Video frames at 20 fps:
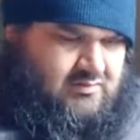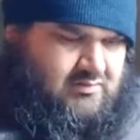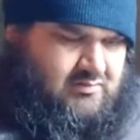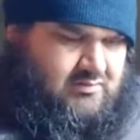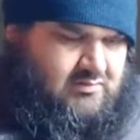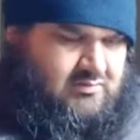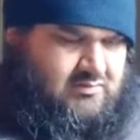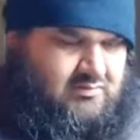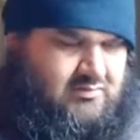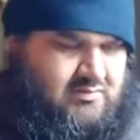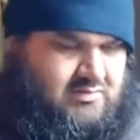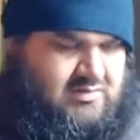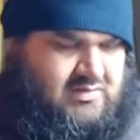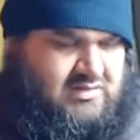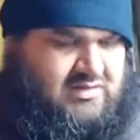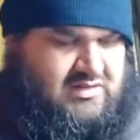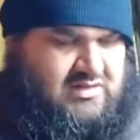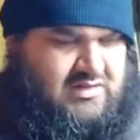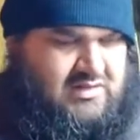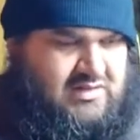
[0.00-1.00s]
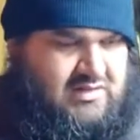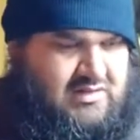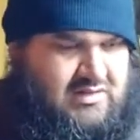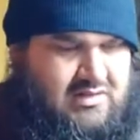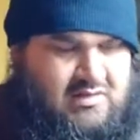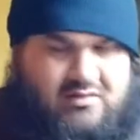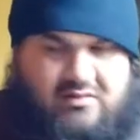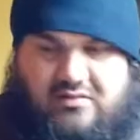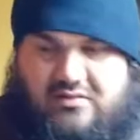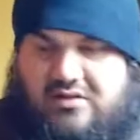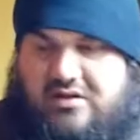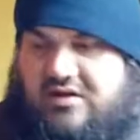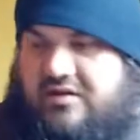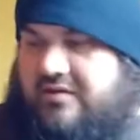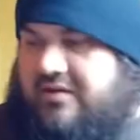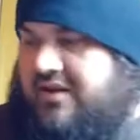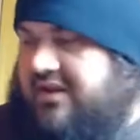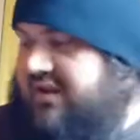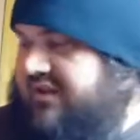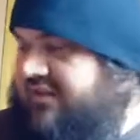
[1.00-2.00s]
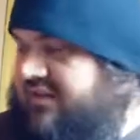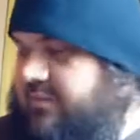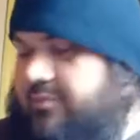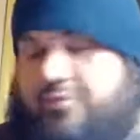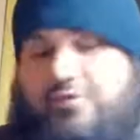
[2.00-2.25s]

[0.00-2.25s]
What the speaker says: Let's see. Gotta add the